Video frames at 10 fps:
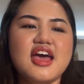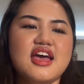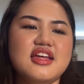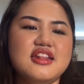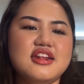
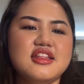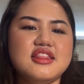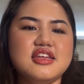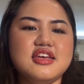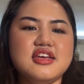And
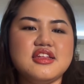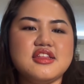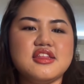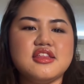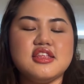
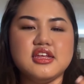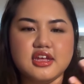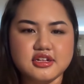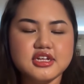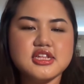these
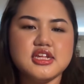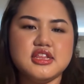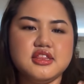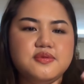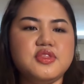
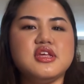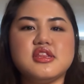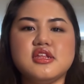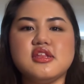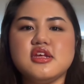illnesses, these
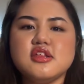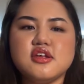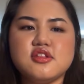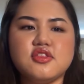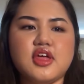
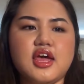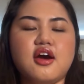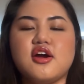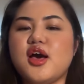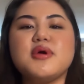diseases, they
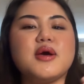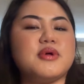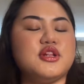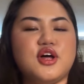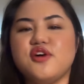are coming up
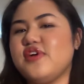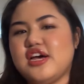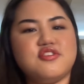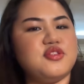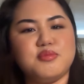a lot
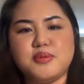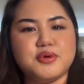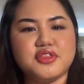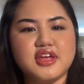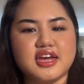faster than
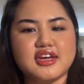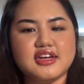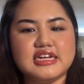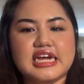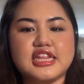people
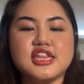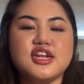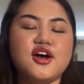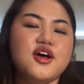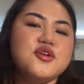think. It's
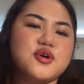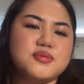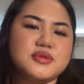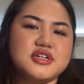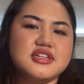not
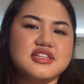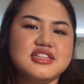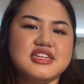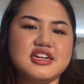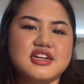normal
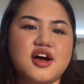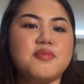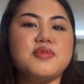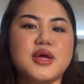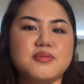to
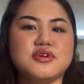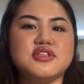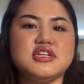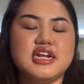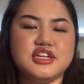not be able
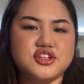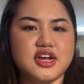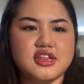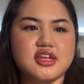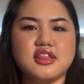to
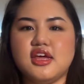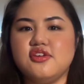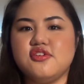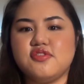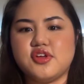digest at the
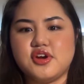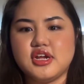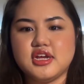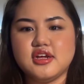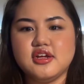age of
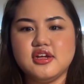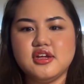30.